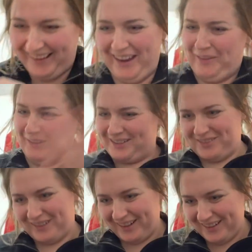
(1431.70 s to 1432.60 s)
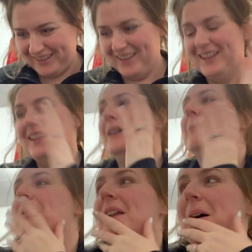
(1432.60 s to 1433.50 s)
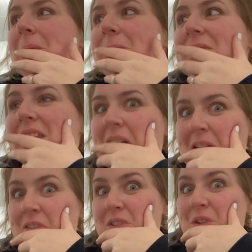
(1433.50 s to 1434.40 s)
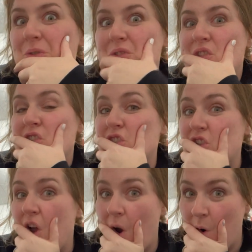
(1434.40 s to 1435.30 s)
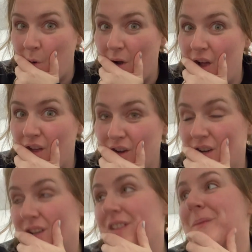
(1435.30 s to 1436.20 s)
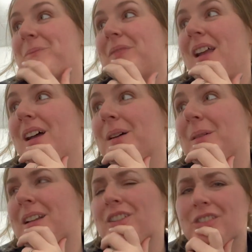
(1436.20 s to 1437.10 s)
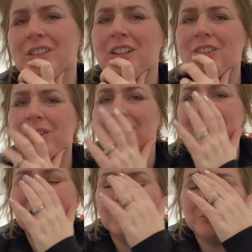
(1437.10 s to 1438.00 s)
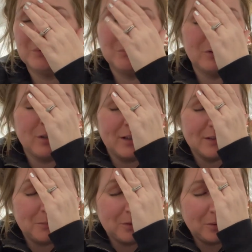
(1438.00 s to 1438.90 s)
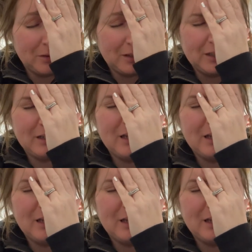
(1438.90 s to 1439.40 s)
I work so hard, but it turned out so good. Did I show you? I don't remember, you guys. I'm sorry.